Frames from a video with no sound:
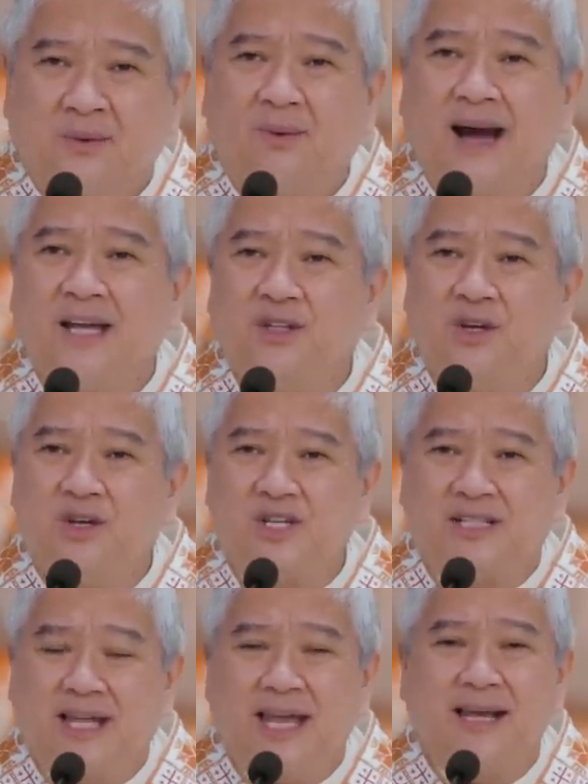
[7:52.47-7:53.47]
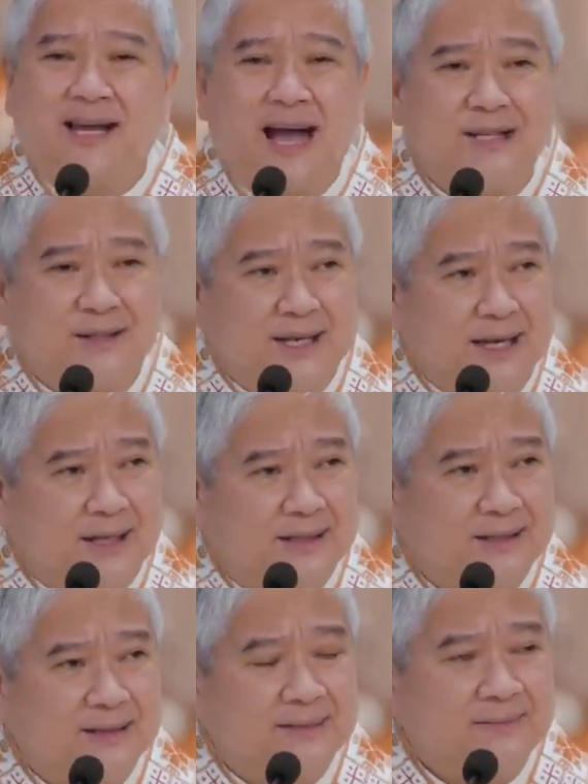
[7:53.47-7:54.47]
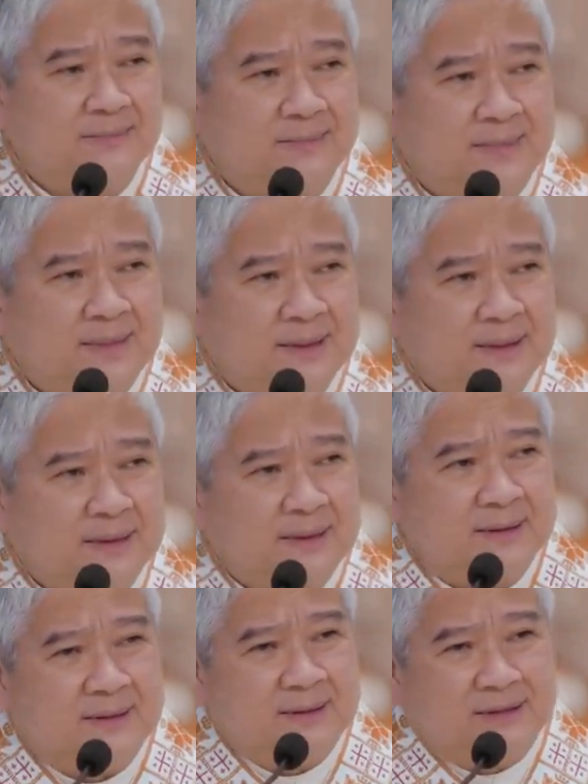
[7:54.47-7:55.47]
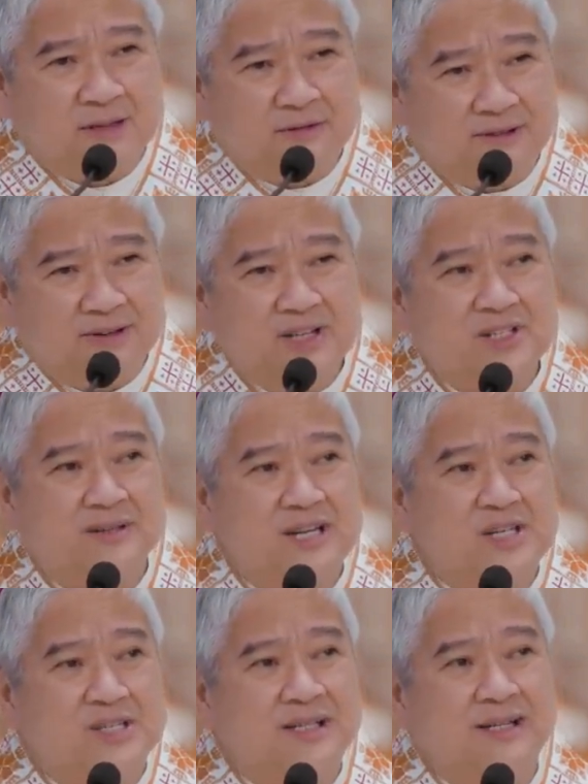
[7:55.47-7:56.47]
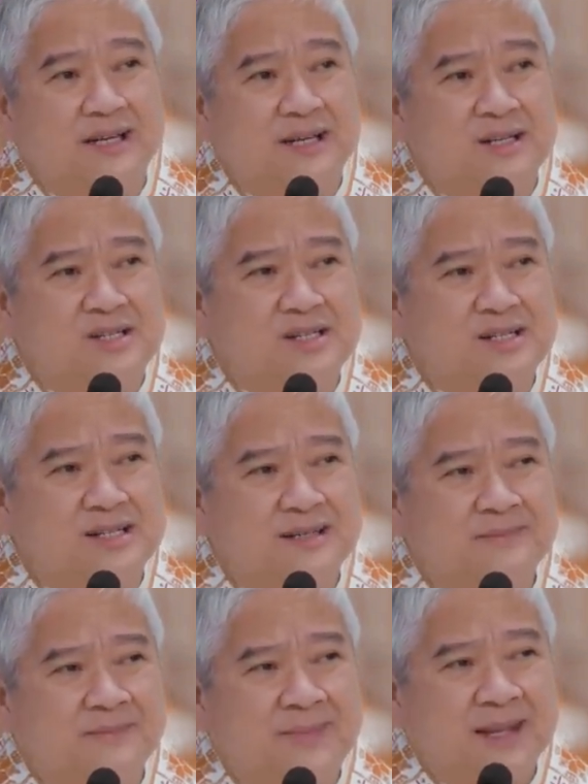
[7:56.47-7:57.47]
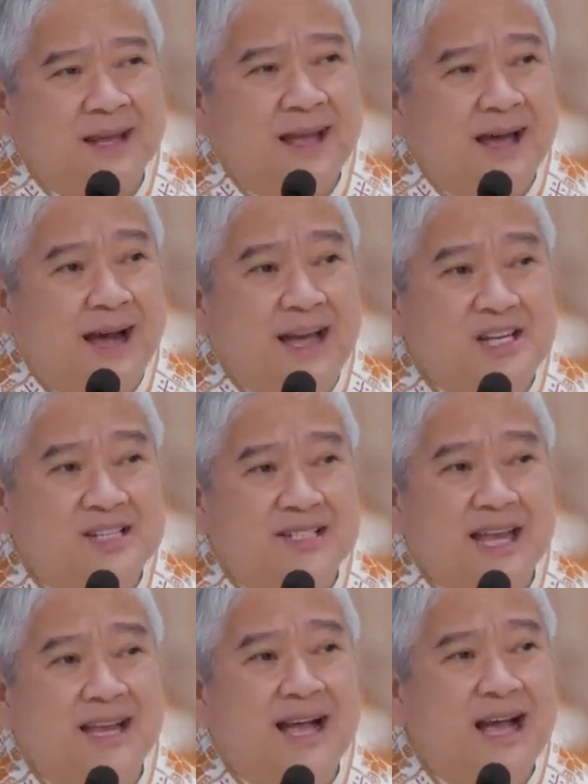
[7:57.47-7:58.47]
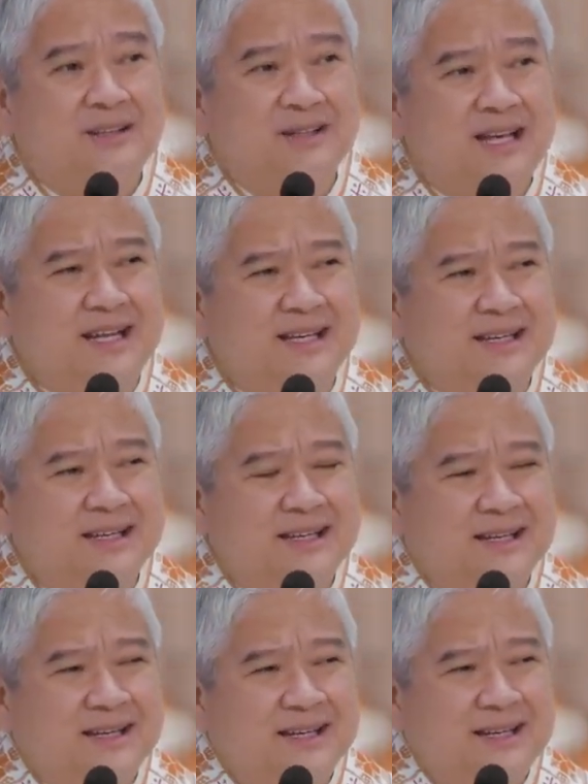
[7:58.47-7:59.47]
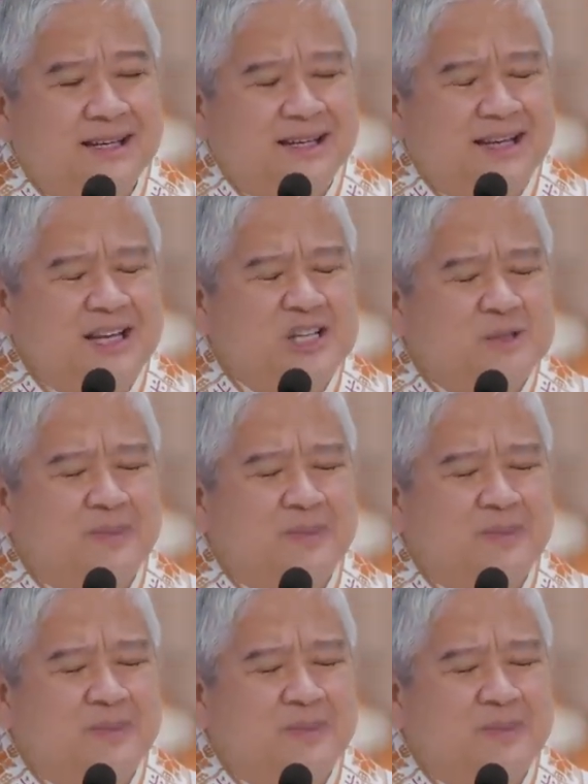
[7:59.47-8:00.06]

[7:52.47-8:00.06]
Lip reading: why do you stay Catholic? The first reason is, I stay Catholic in